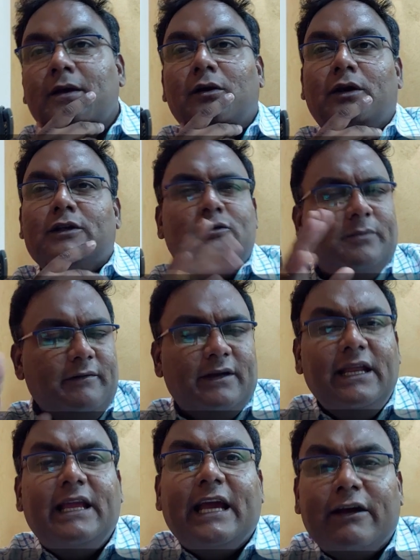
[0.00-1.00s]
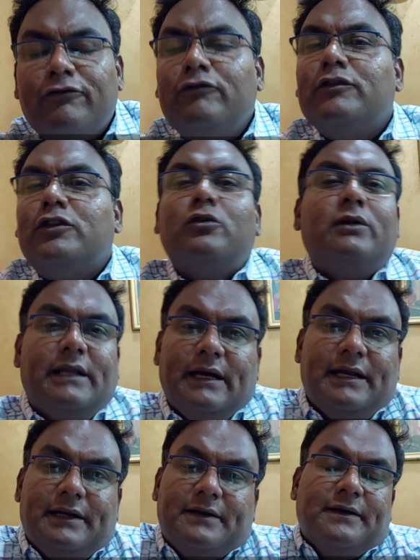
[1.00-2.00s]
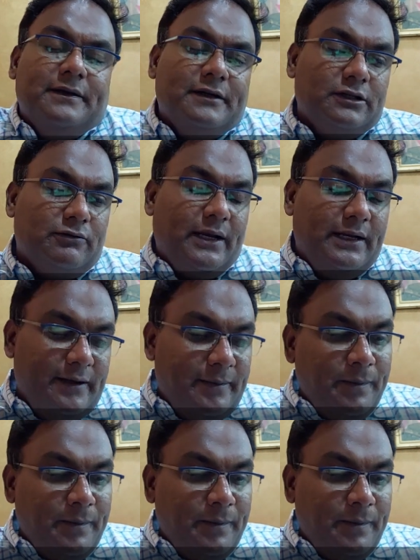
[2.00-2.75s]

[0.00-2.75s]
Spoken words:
Okay, so be very careful with your diet, right?